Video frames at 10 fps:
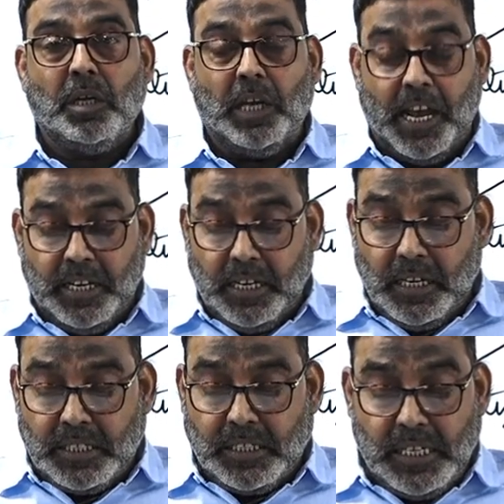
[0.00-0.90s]
and
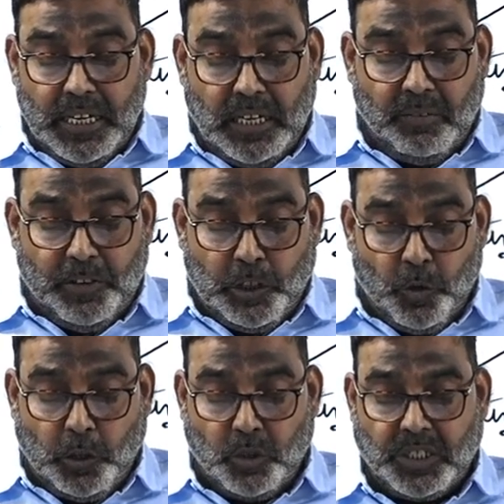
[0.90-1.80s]
enlisting
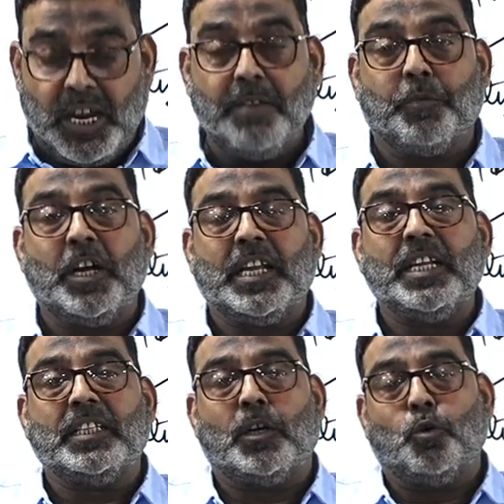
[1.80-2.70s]
individual to strive for
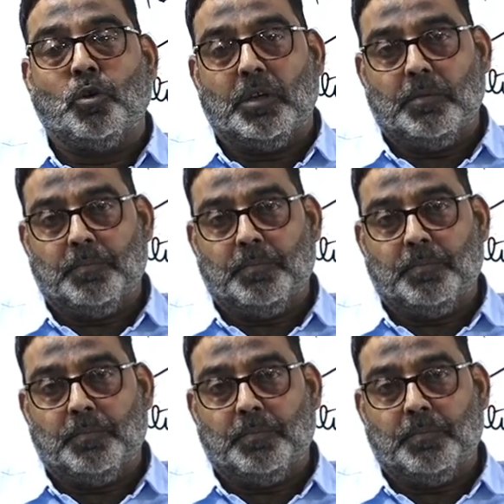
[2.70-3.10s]
attaining the goal.